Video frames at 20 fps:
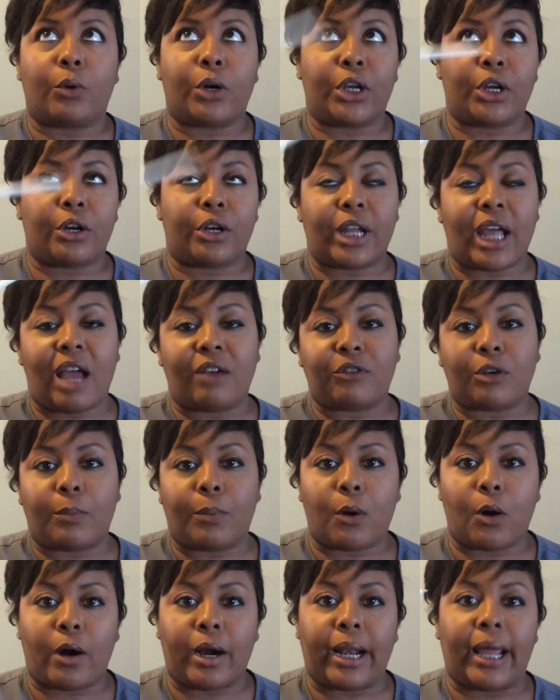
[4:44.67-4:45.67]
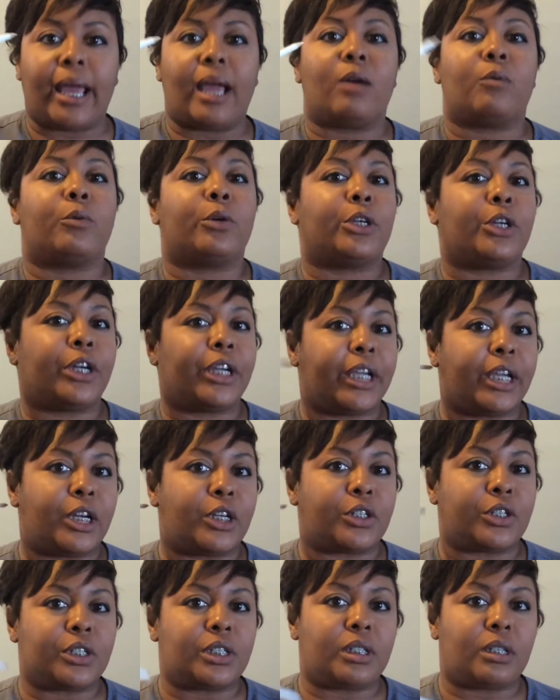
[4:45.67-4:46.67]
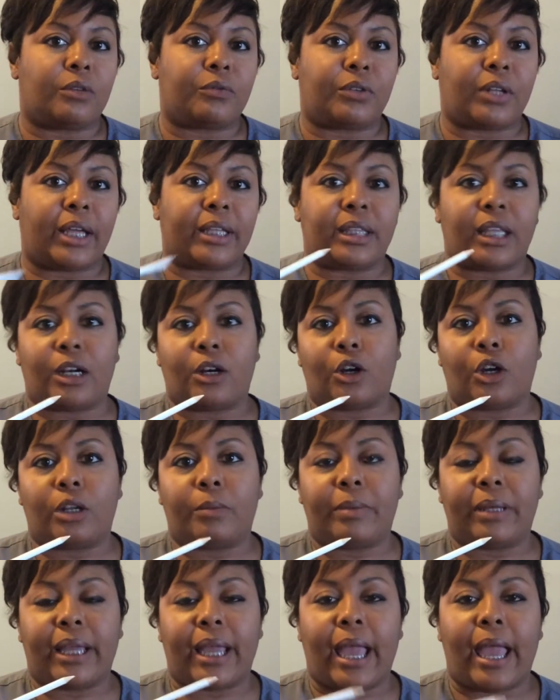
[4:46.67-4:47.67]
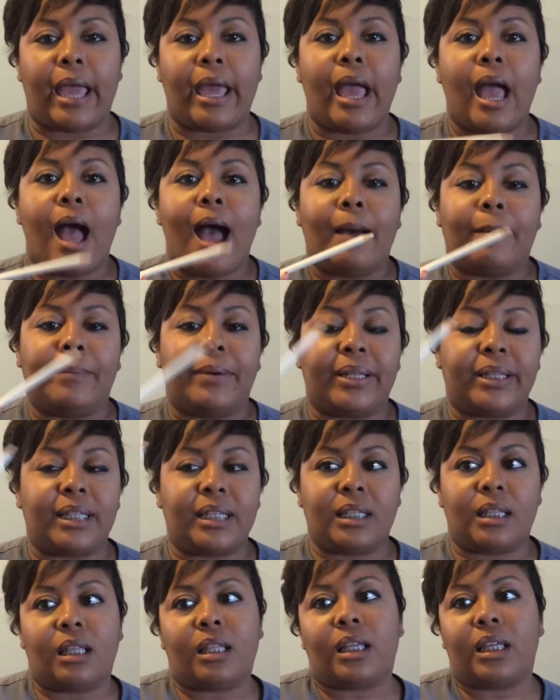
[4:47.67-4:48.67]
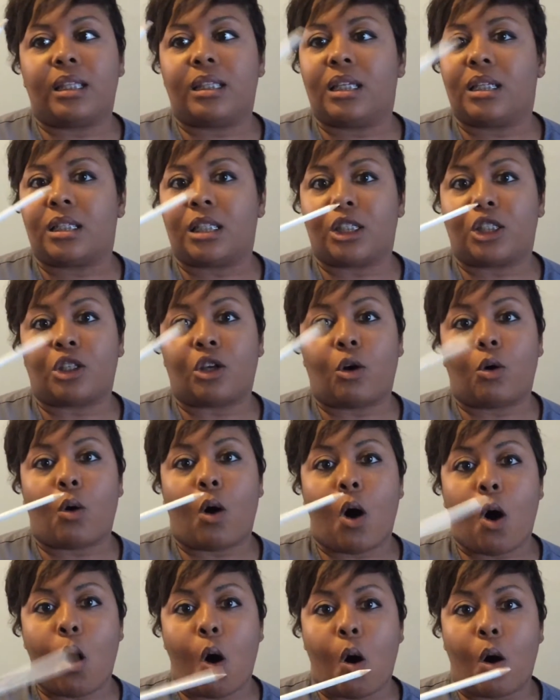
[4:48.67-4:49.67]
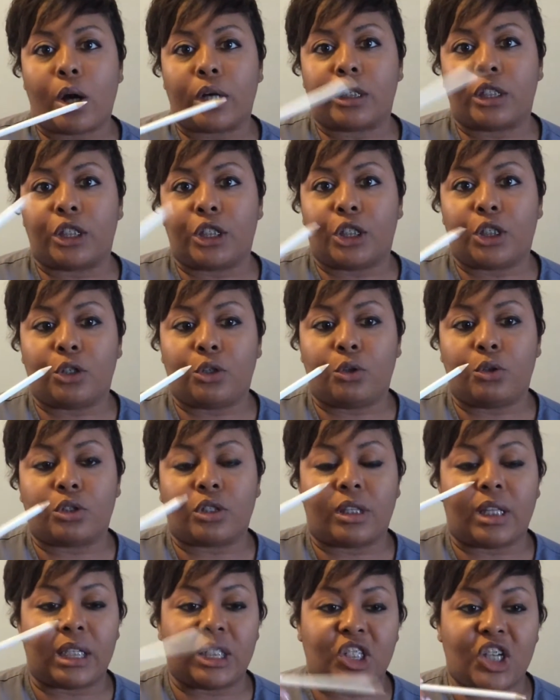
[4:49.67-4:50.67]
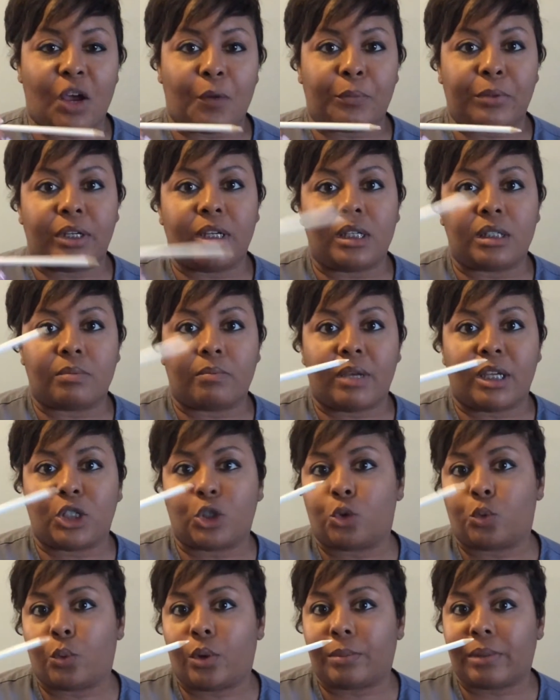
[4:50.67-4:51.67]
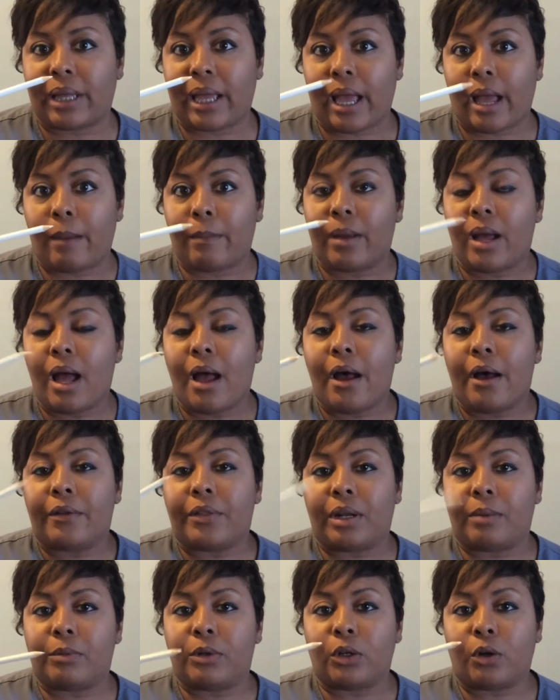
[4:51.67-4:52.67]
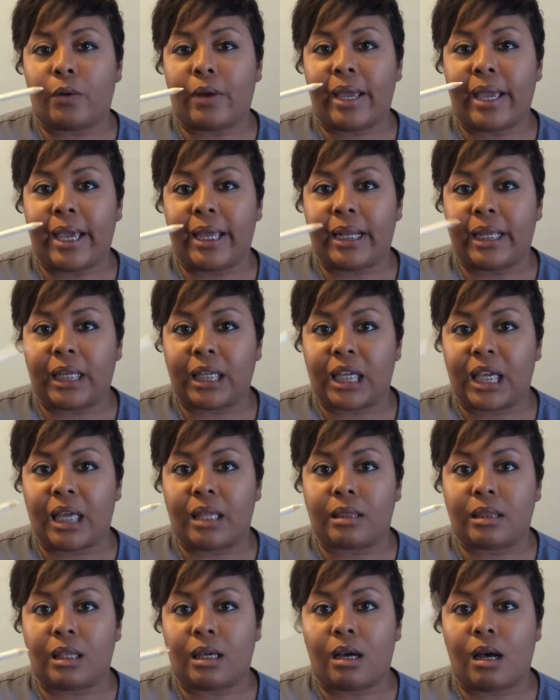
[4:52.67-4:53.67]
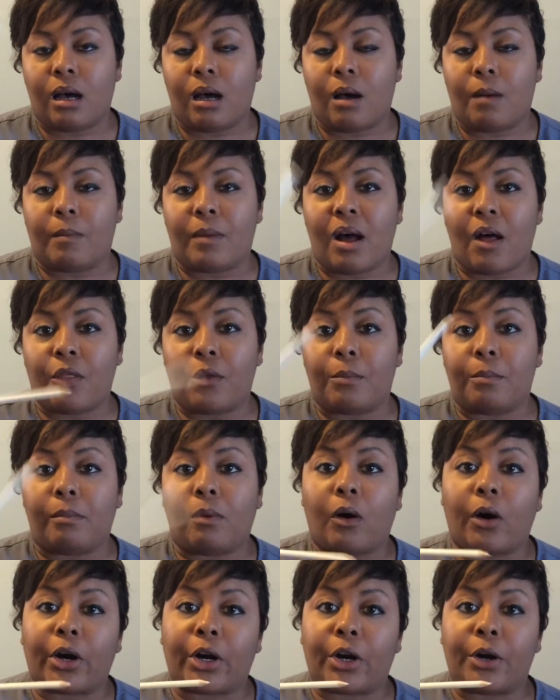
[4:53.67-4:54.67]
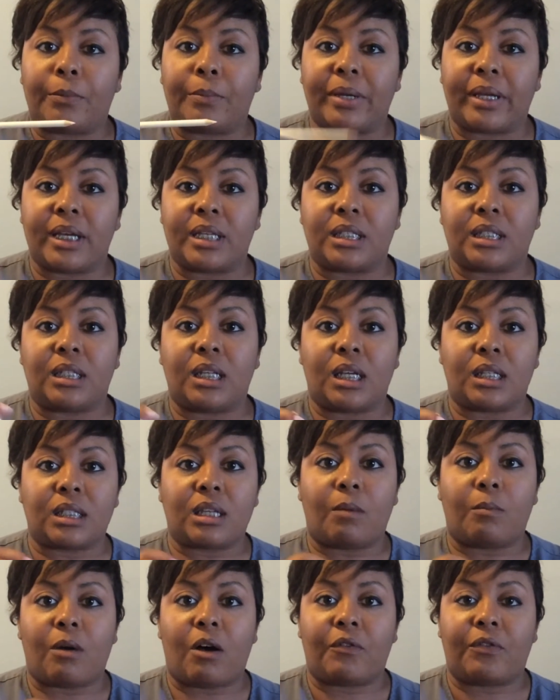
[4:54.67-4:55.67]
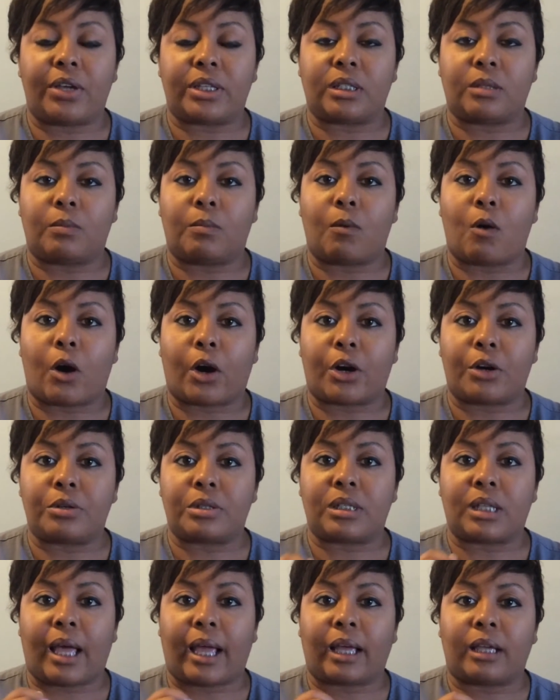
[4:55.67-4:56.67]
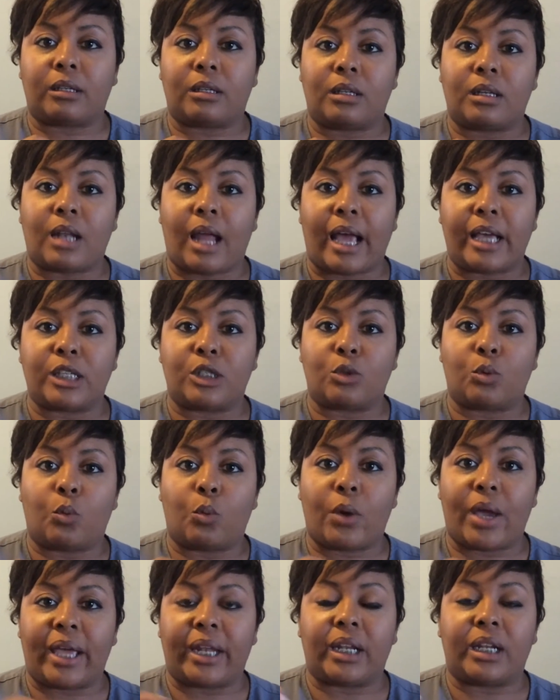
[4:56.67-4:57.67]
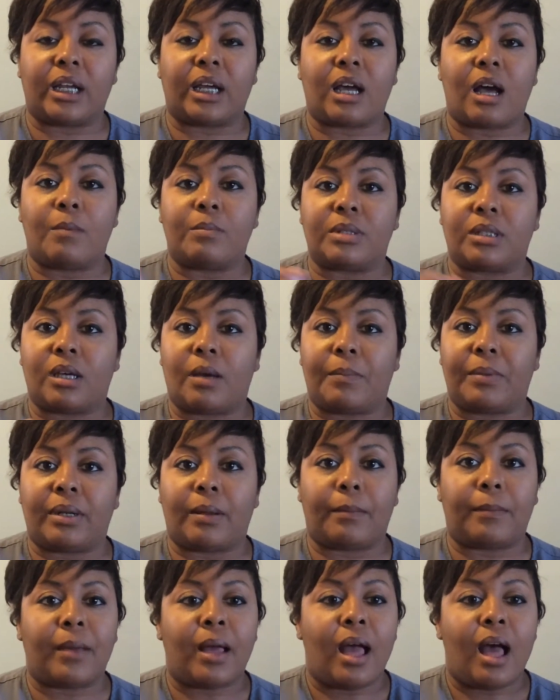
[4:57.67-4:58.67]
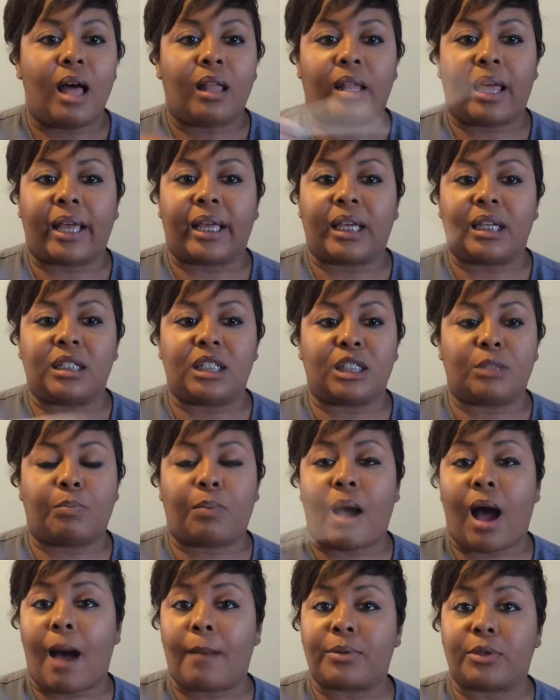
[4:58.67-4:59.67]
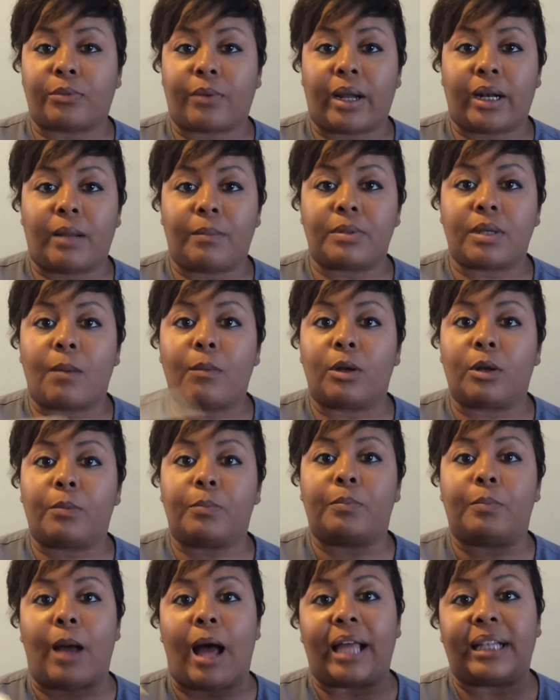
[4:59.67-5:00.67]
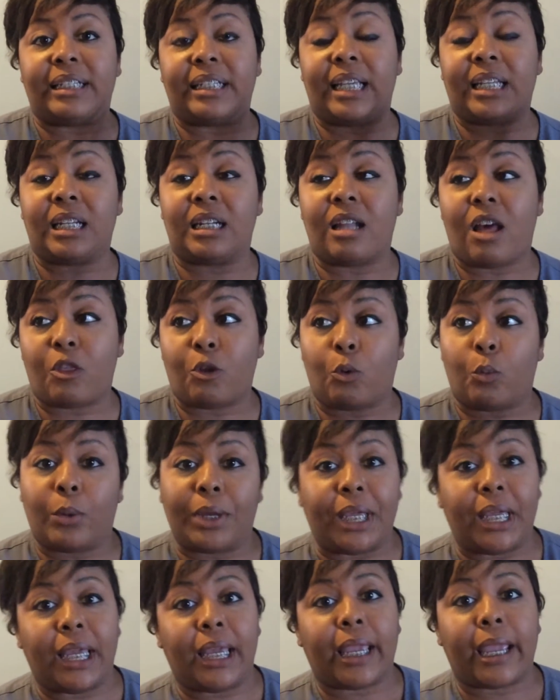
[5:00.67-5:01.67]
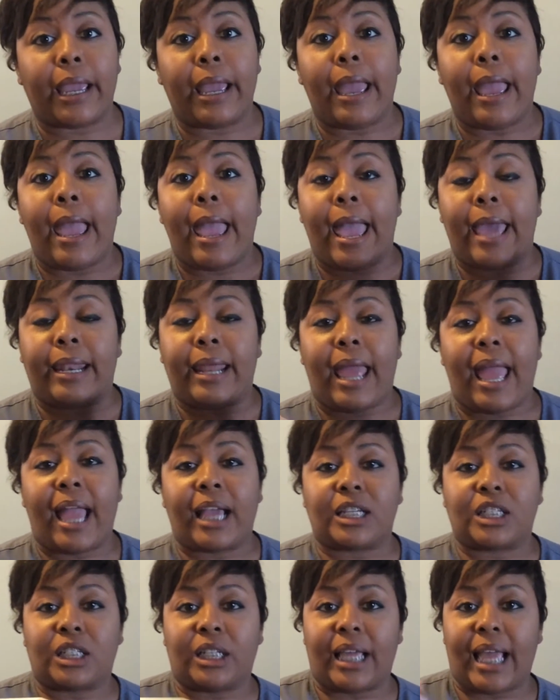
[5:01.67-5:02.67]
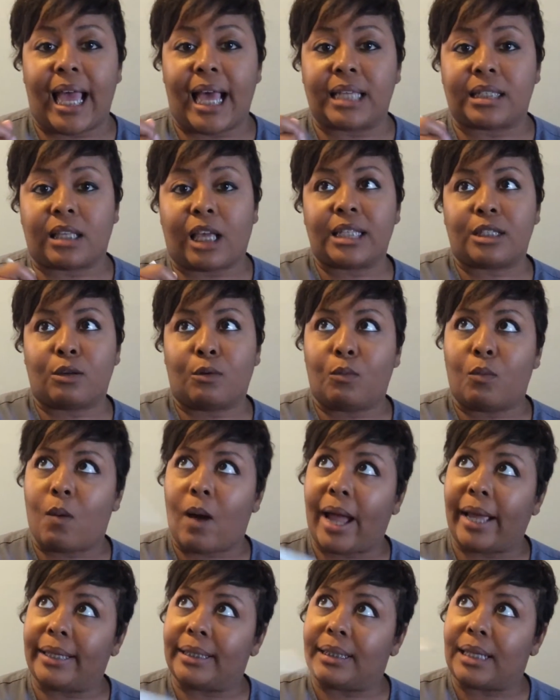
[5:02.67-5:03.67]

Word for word: you're gonna have your part at, where your ears and stuff like that are gonna be at. But this is so hard to use on that Japanese Mesh Swim Cap that I'm gonna go ahead and get the other marker, because it does come off as a marker. It's like nice and wet, and it comes up and it, like, it just pops right up. I did another wig, and it actually has a white